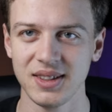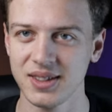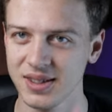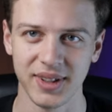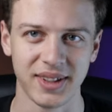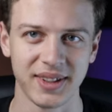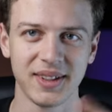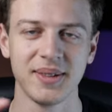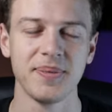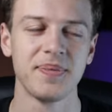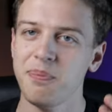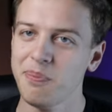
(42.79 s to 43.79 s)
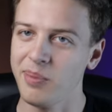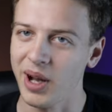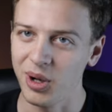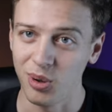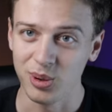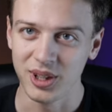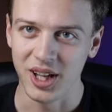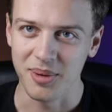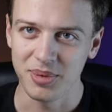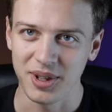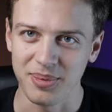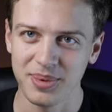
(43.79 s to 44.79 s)
thing. My old
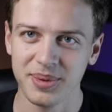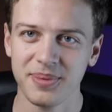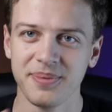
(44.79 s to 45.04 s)
laptop.